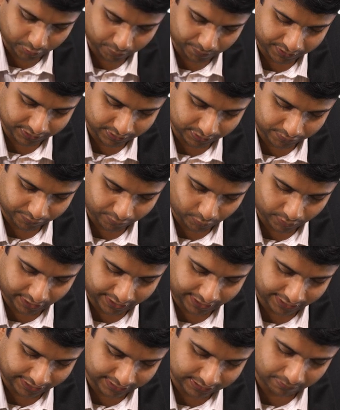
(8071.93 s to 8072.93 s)
rupees is
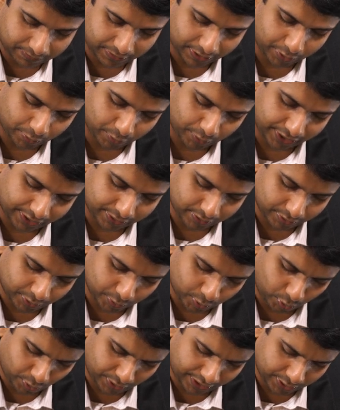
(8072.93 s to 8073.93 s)
fully exempted.
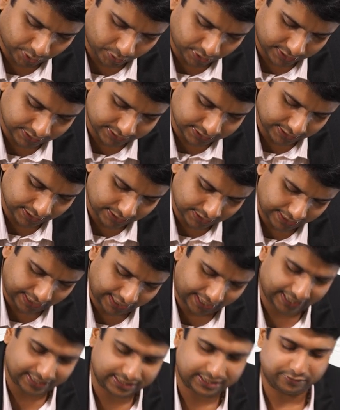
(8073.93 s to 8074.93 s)
You don't need to consider
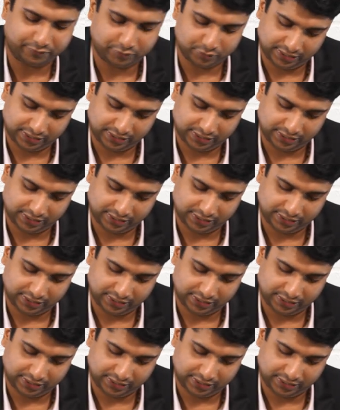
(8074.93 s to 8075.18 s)
anything for